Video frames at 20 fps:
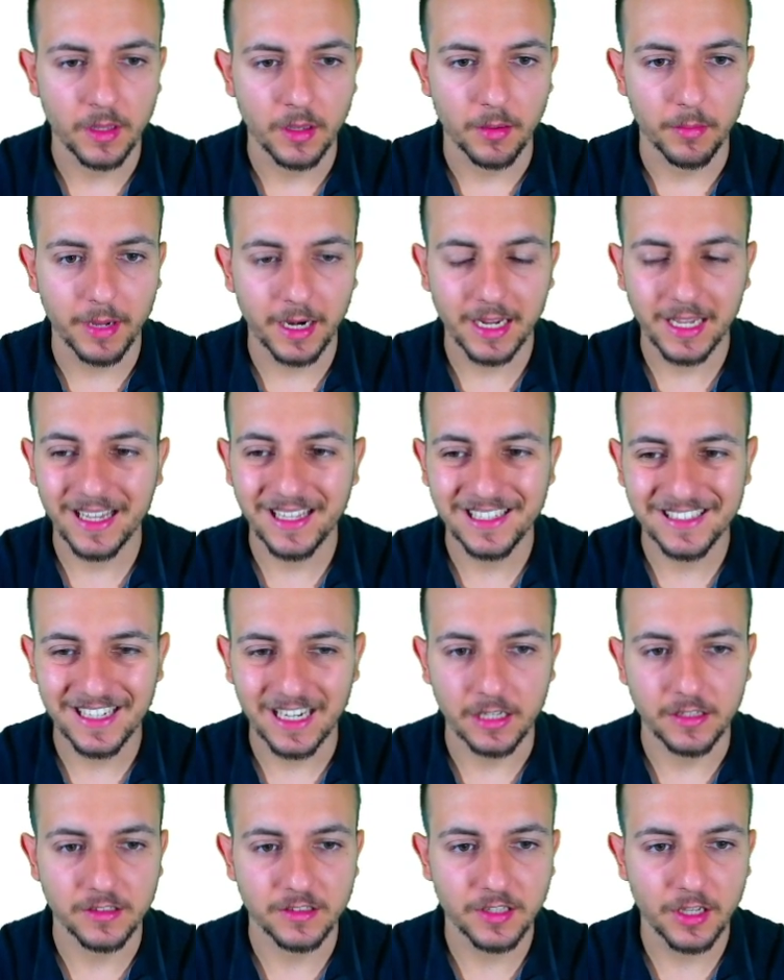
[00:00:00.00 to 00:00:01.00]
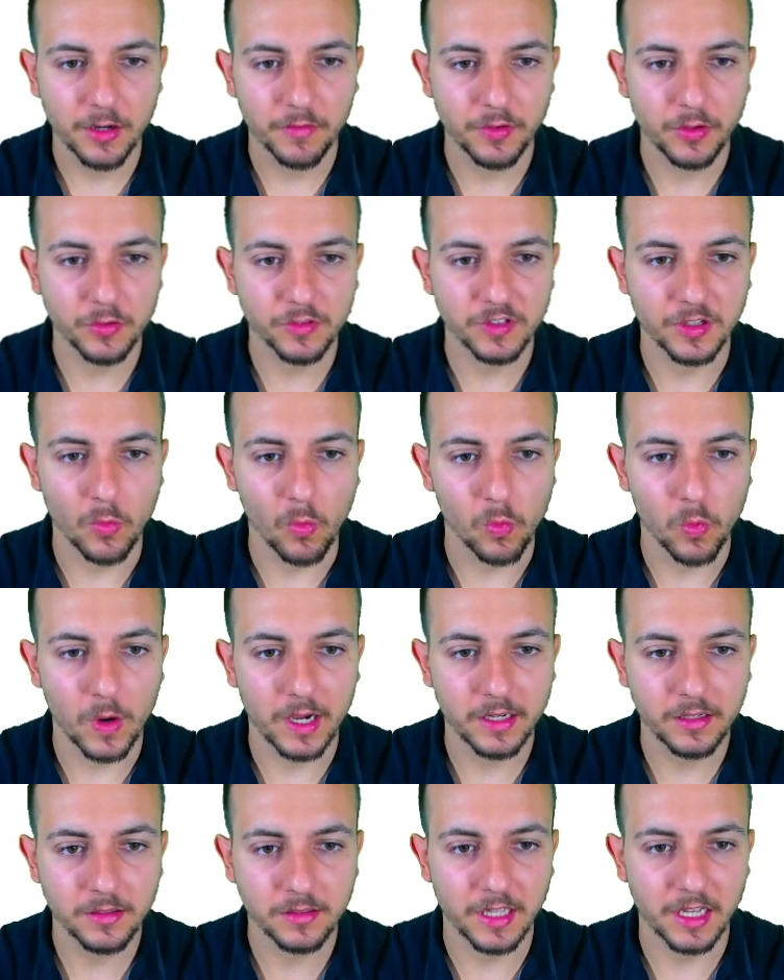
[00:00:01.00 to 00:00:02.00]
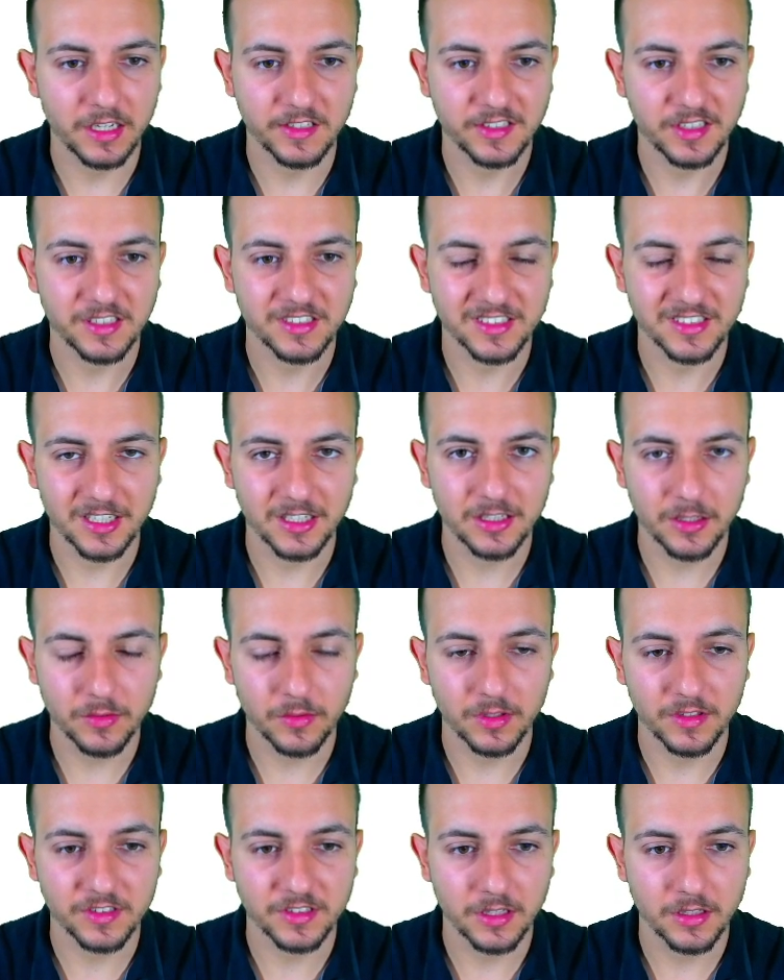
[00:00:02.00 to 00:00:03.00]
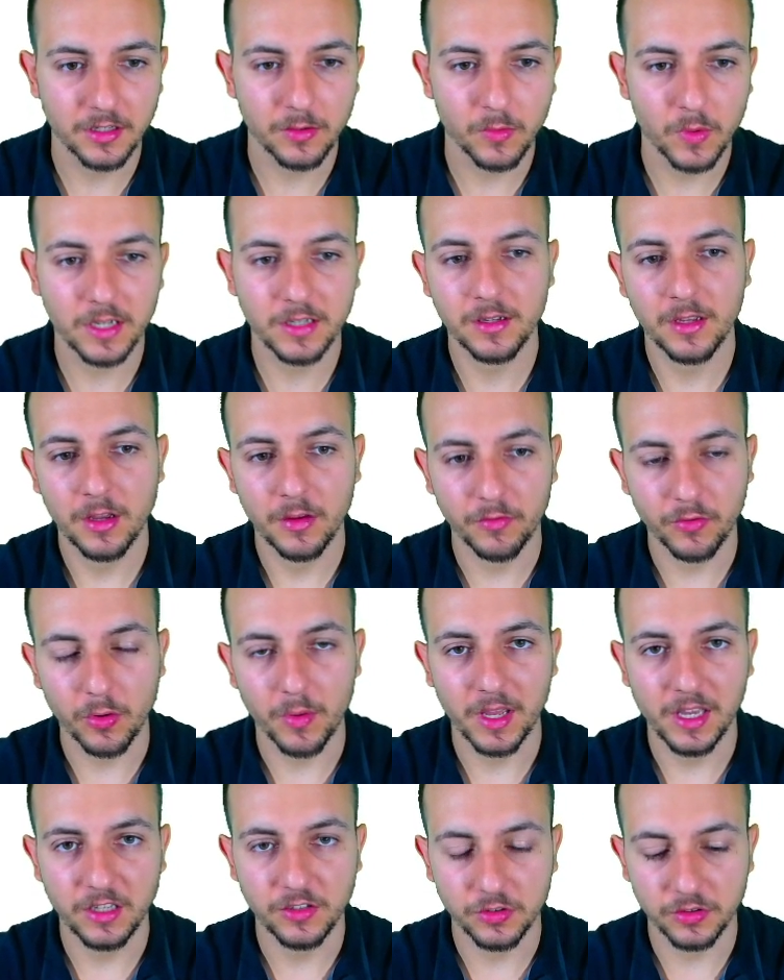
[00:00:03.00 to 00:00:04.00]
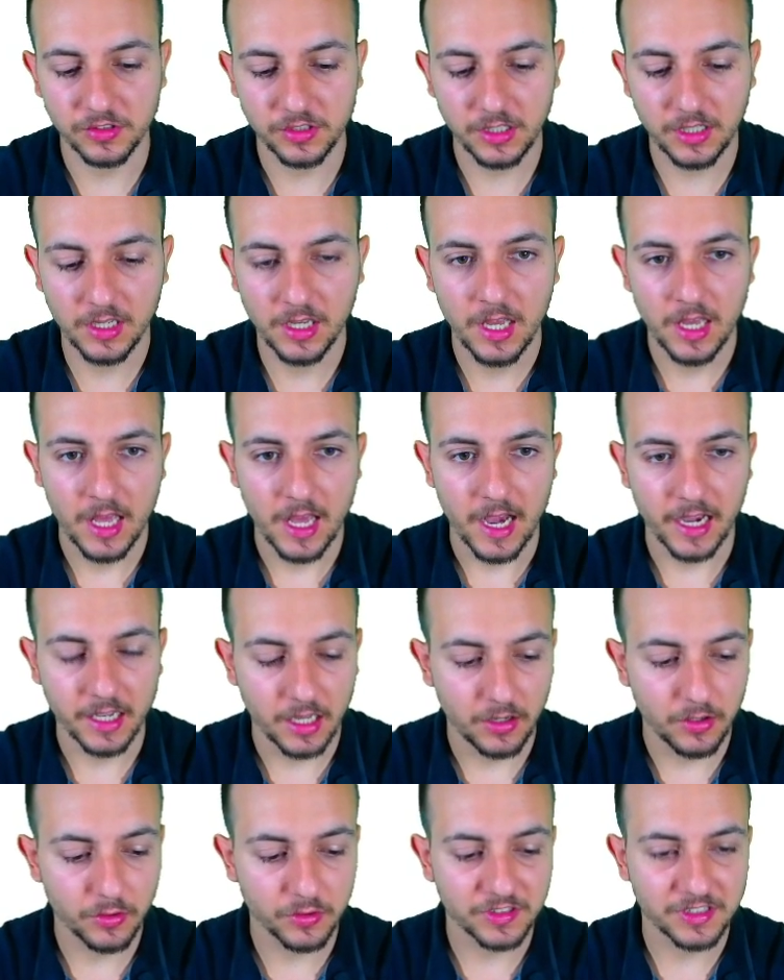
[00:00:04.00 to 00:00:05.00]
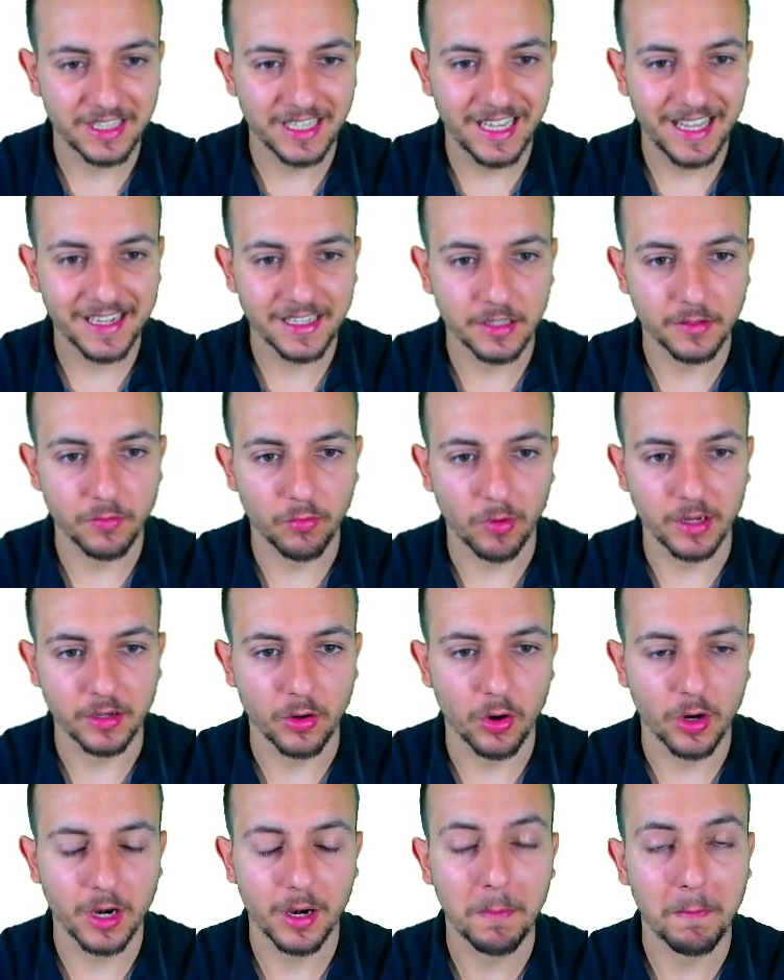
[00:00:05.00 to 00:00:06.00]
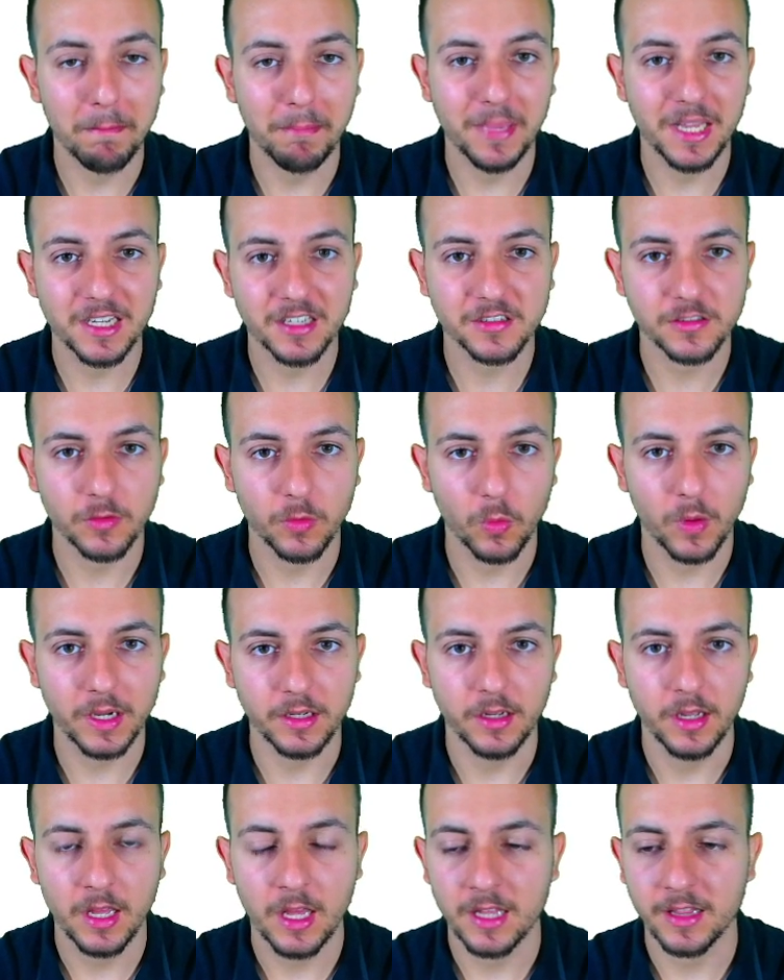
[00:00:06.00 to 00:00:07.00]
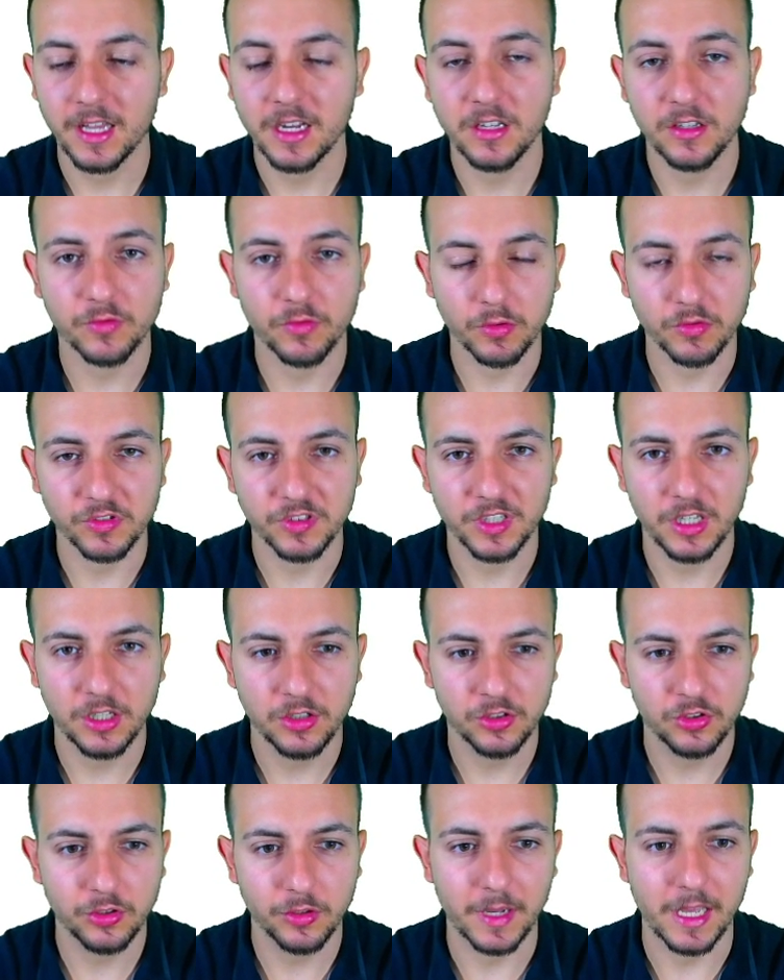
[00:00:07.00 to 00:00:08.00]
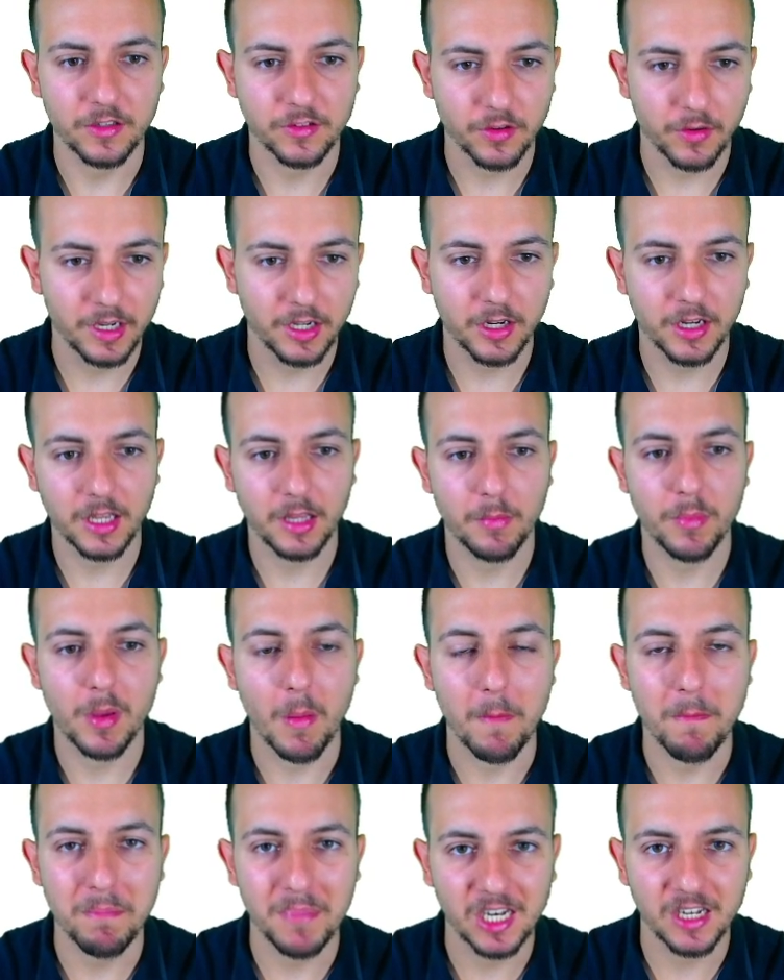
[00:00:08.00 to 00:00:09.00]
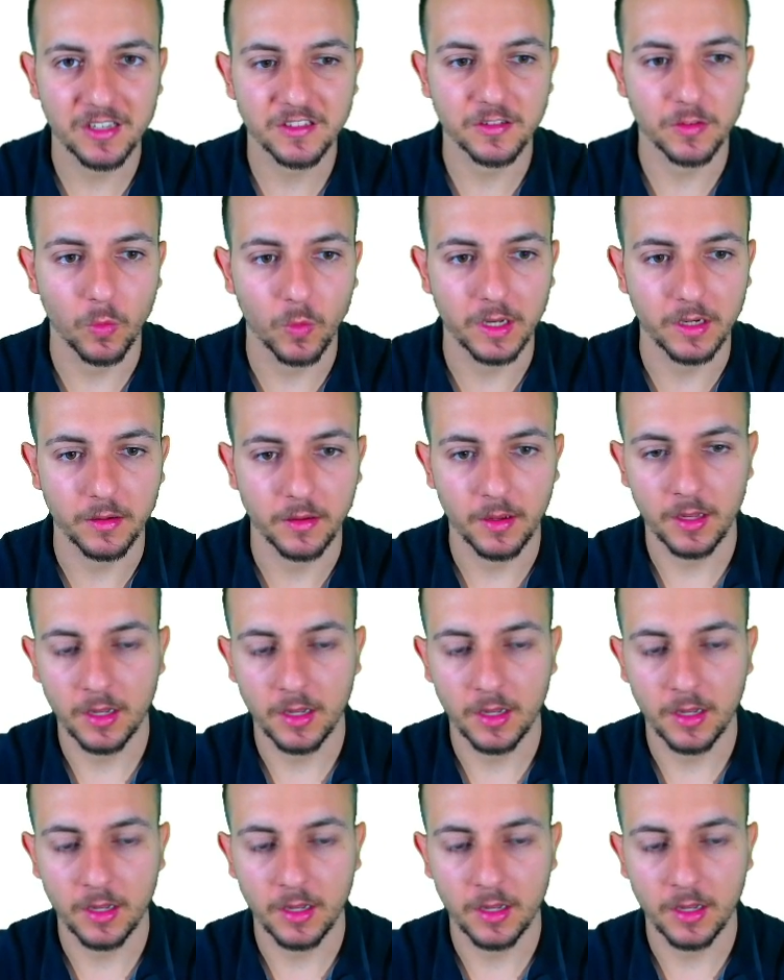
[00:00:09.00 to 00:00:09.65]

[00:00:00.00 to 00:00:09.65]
But I can change, instead of using one, that is the standard, standard one from A to Z, I can use negative 1 or minus 1. That is from z to a, so we're going to keep minus 1.